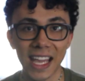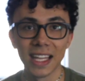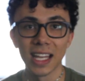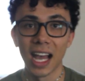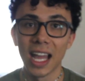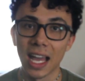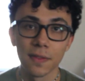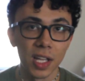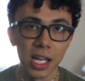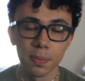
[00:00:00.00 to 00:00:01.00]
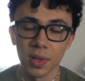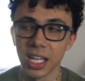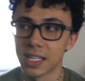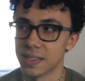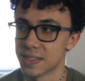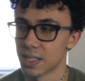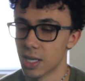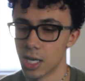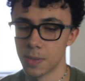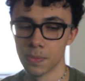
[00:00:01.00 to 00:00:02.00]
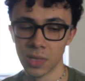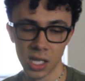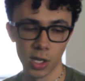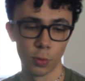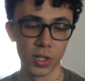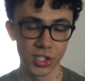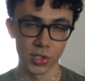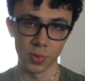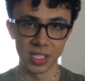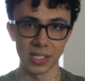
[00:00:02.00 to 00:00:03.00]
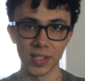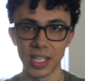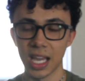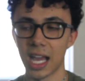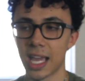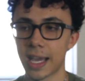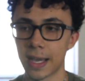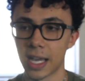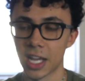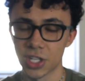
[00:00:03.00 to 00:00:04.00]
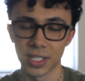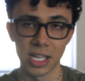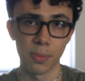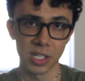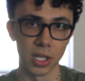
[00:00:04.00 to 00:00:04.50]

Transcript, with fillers: And I have a lot of plans. Um, re just recently, I ha I shut down my